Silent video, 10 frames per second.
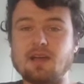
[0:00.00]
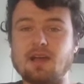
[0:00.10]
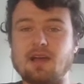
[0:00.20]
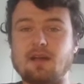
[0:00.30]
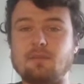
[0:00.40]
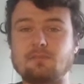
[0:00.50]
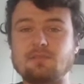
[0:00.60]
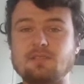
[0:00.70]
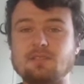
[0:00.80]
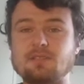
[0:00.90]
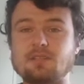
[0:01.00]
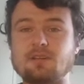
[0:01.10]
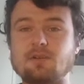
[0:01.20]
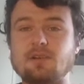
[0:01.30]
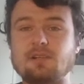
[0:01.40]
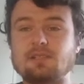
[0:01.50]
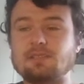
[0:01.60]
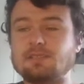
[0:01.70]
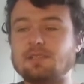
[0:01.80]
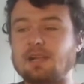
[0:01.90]
um, you know,
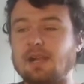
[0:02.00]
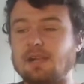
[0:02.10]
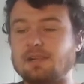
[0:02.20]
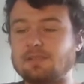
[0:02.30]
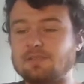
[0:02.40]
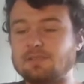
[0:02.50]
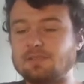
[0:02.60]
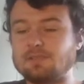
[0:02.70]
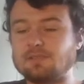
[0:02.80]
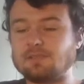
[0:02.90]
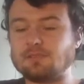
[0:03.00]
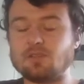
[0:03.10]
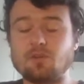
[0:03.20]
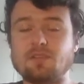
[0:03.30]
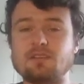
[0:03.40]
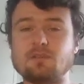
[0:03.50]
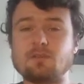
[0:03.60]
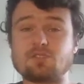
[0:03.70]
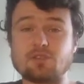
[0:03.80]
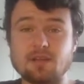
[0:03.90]
uh, the only thing is I'm
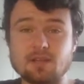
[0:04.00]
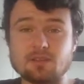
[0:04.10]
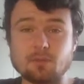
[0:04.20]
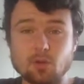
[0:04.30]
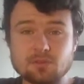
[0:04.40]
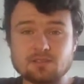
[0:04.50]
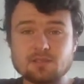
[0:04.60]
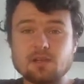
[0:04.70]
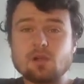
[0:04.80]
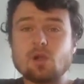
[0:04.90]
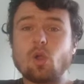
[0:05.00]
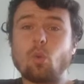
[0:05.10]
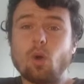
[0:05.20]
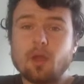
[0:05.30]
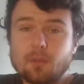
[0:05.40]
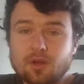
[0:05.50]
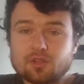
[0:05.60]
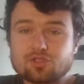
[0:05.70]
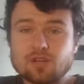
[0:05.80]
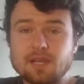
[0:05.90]
not training at the moment. Why am I
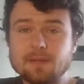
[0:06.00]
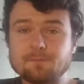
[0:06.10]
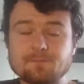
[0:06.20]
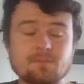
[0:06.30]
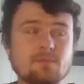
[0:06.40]
not training?